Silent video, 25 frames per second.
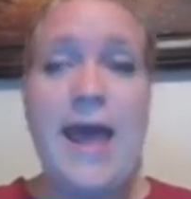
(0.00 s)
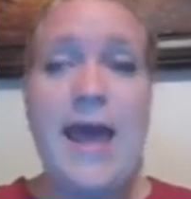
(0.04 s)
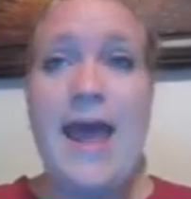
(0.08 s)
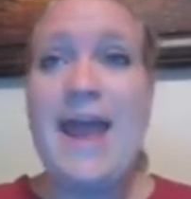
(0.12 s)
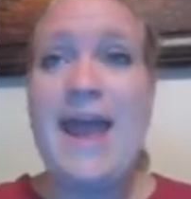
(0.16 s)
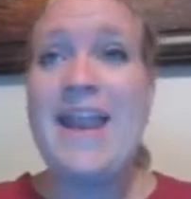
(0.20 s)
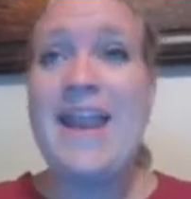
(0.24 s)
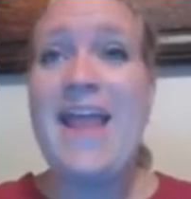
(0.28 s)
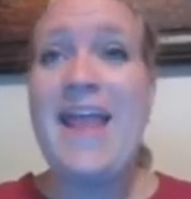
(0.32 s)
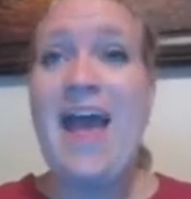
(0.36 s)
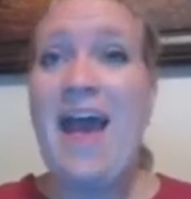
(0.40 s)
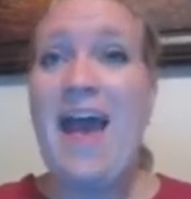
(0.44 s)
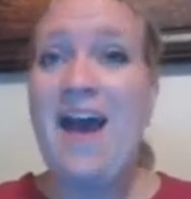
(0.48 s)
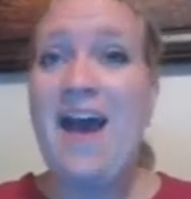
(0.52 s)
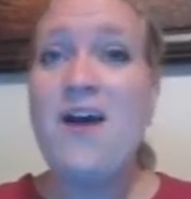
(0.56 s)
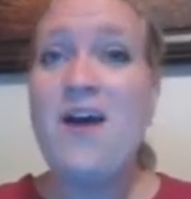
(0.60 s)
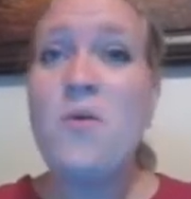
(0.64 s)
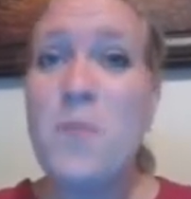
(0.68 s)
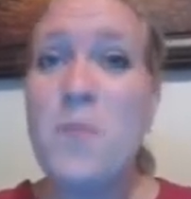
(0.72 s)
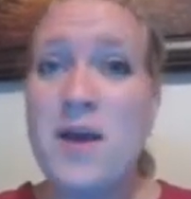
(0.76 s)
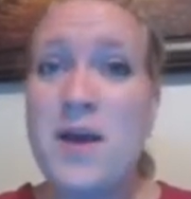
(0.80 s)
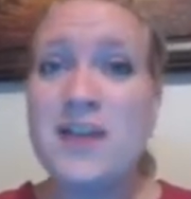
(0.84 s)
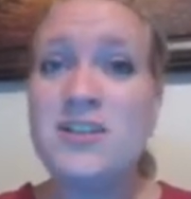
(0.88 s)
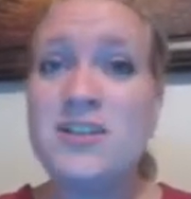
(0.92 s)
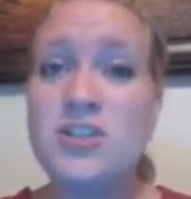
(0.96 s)
And how
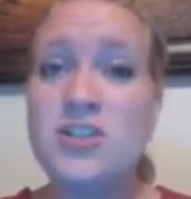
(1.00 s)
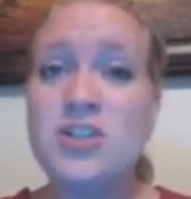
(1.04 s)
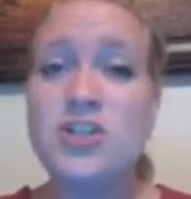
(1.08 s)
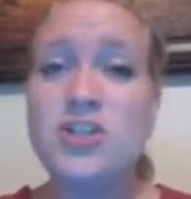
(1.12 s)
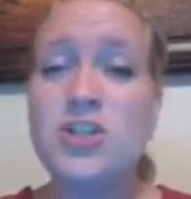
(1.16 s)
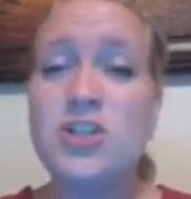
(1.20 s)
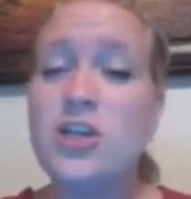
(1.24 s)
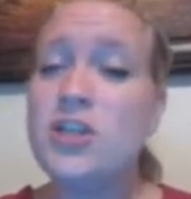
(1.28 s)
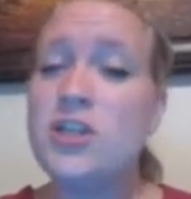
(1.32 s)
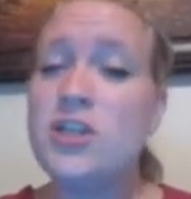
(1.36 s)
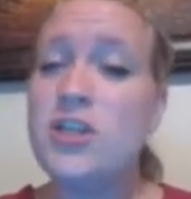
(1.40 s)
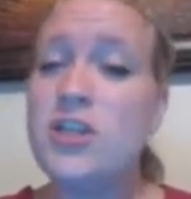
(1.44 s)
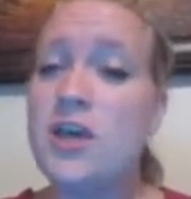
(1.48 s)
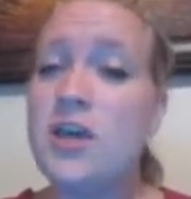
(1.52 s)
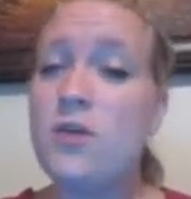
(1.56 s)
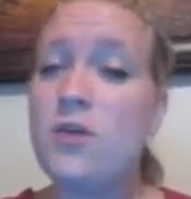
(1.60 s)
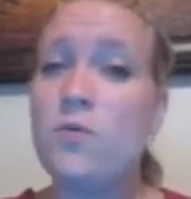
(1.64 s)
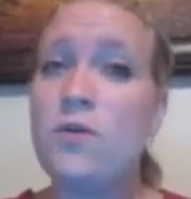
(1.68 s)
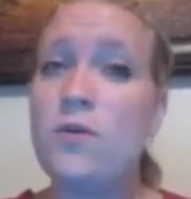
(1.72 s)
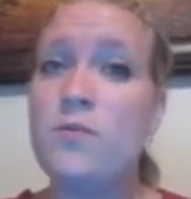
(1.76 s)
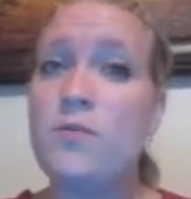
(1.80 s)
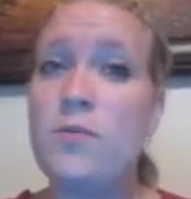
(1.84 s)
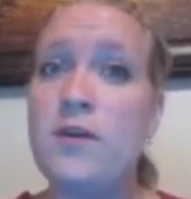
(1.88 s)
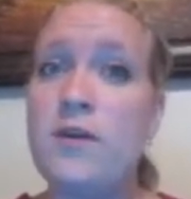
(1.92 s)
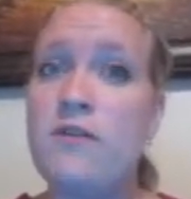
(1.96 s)
much do you think
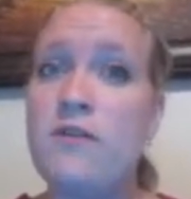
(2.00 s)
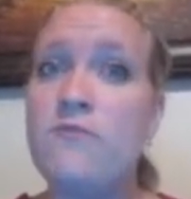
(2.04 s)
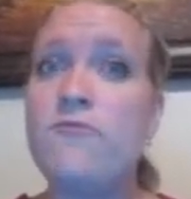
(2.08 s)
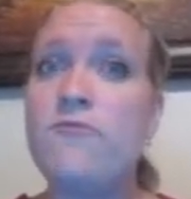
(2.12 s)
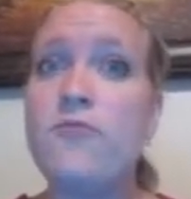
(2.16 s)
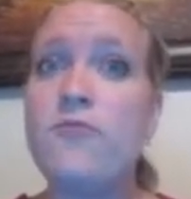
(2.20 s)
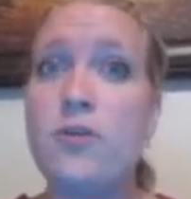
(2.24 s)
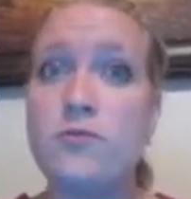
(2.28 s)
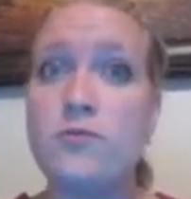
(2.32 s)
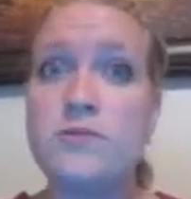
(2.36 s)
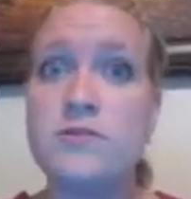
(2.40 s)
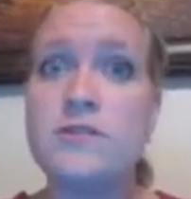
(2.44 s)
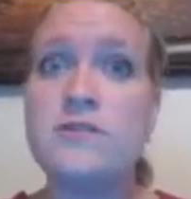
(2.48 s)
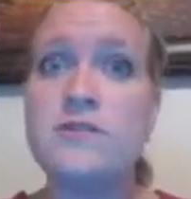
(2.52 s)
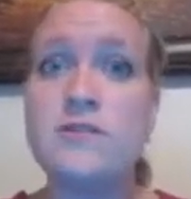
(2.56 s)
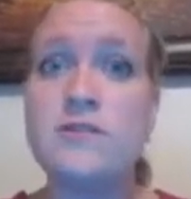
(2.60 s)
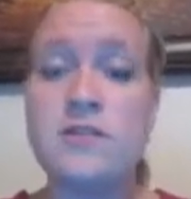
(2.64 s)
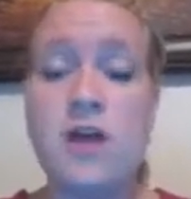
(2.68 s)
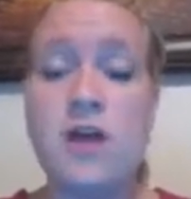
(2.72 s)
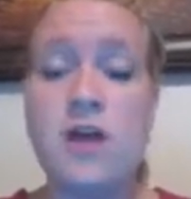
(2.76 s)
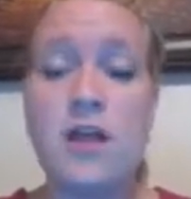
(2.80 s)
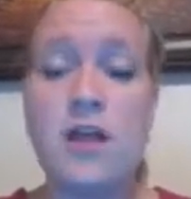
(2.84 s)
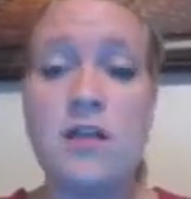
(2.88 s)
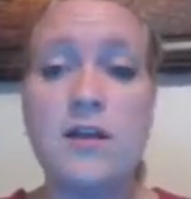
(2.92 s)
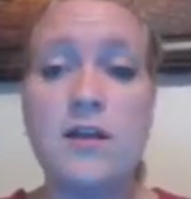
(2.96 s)
would be frozen
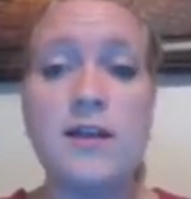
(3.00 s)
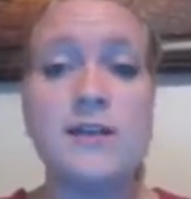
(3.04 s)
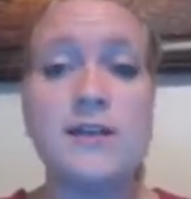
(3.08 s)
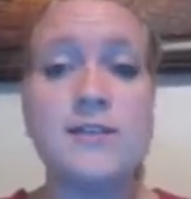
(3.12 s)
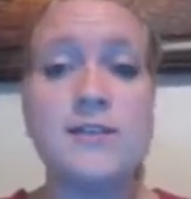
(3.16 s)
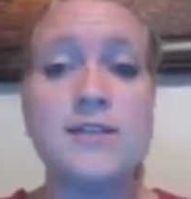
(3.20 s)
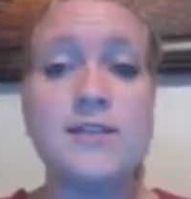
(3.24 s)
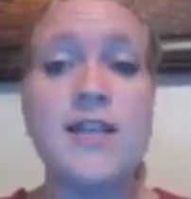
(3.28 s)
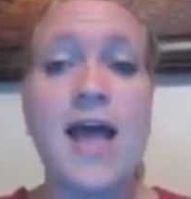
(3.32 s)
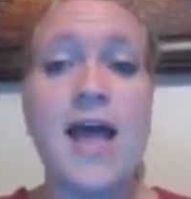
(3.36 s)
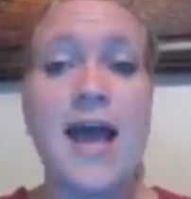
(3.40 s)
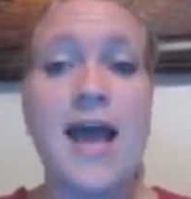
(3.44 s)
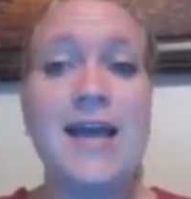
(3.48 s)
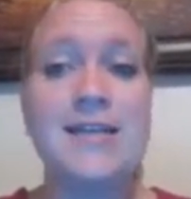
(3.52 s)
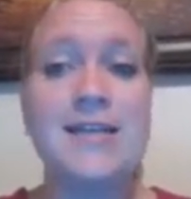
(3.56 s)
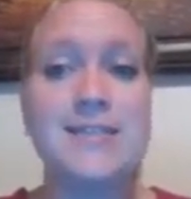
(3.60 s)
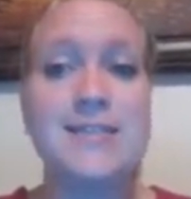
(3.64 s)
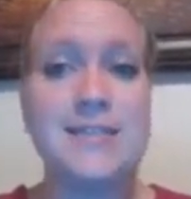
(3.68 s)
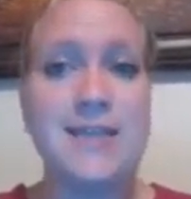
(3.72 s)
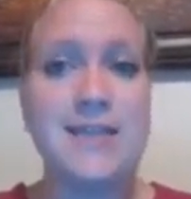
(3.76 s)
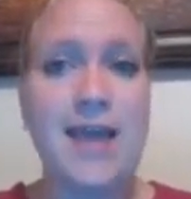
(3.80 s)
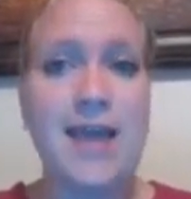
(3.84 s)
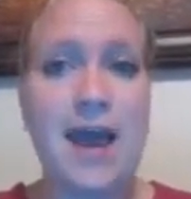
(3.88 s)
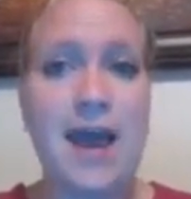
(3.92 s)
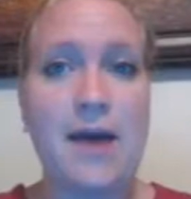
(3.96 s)
solid as an
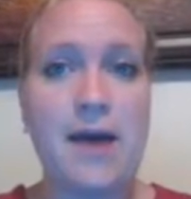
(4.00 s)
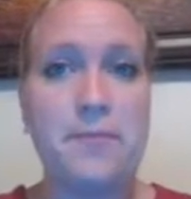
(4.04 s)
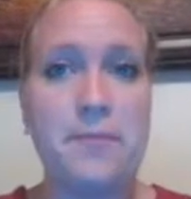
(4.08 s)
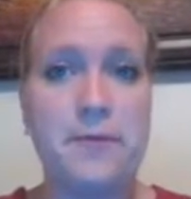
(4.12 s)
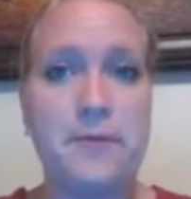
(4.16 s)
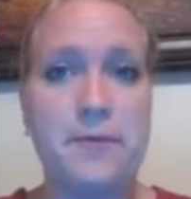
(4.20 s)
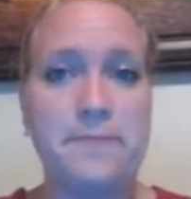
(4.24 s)
ice cap?